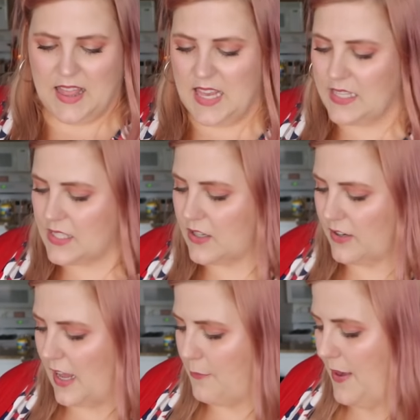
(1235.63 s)
This
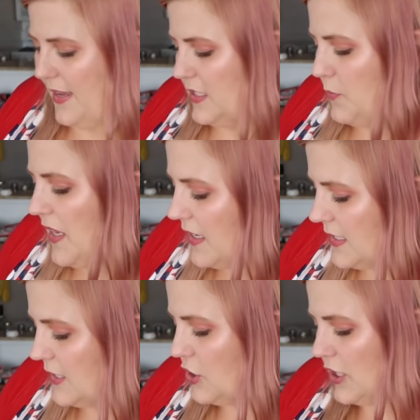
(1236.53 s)
skirt I picked
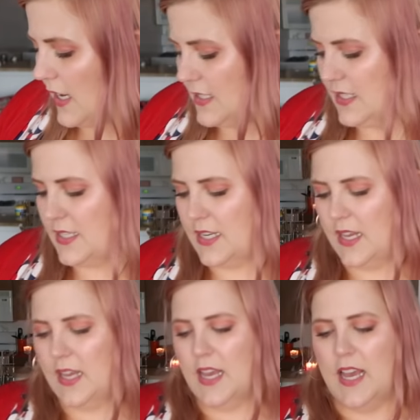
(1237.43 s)
because it's just
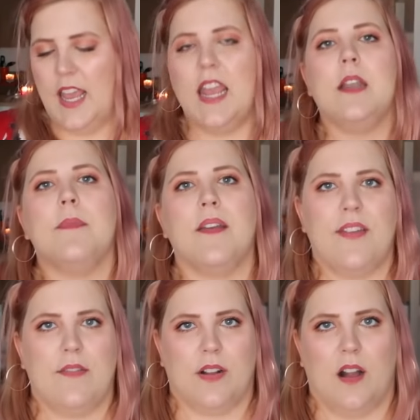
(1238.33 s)
in my
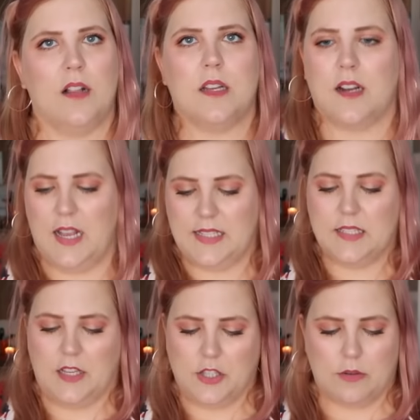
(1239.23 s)
favorite color. It's
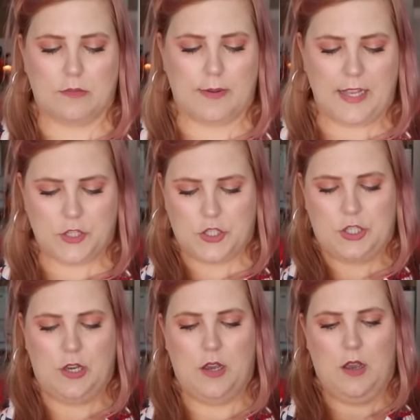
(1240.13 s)
such a
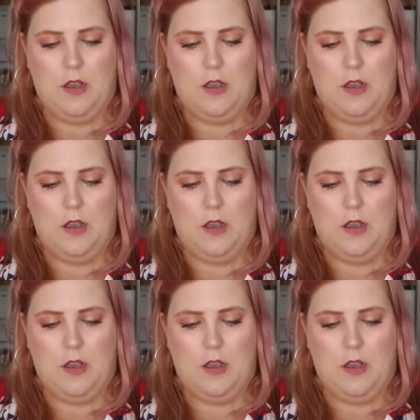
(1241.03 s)
rich